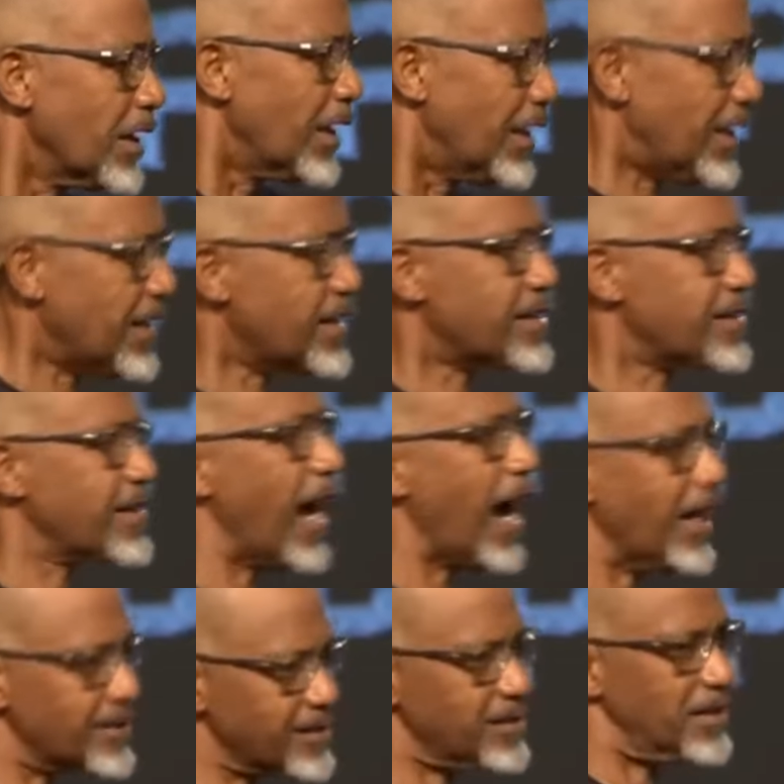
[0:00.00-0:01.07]
he
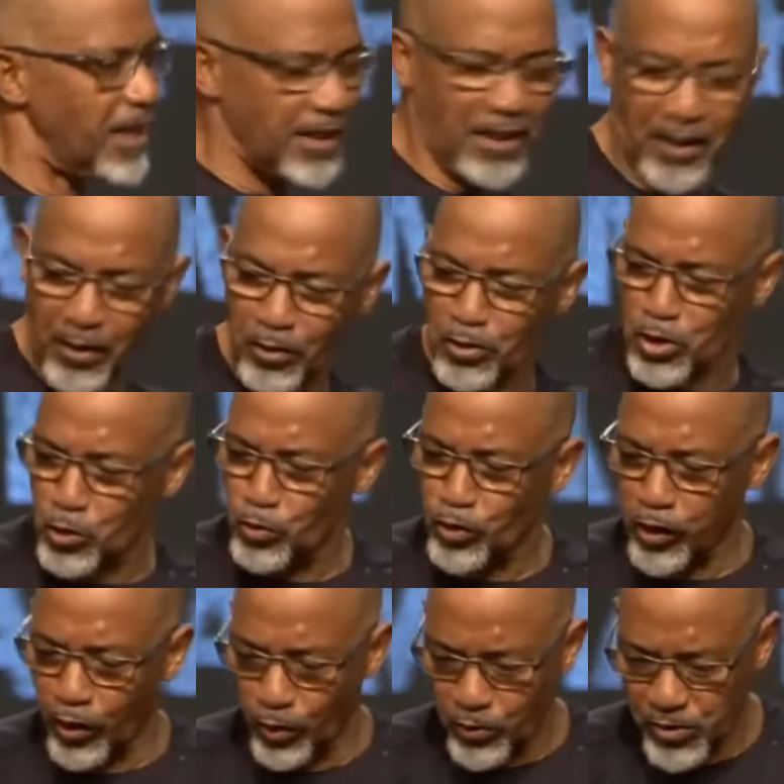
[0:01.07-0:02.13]
starts getting too
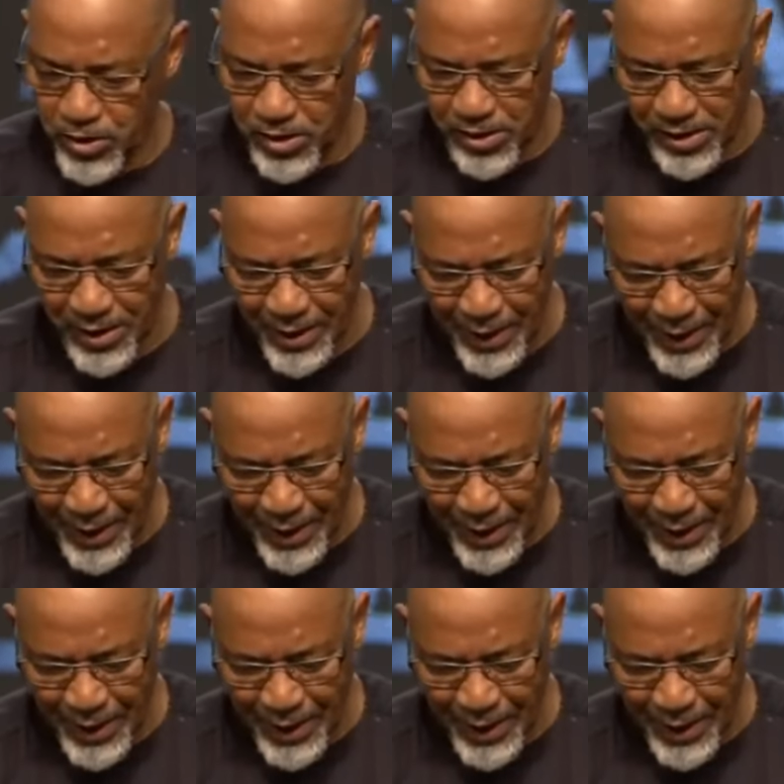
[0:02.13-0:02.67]
close.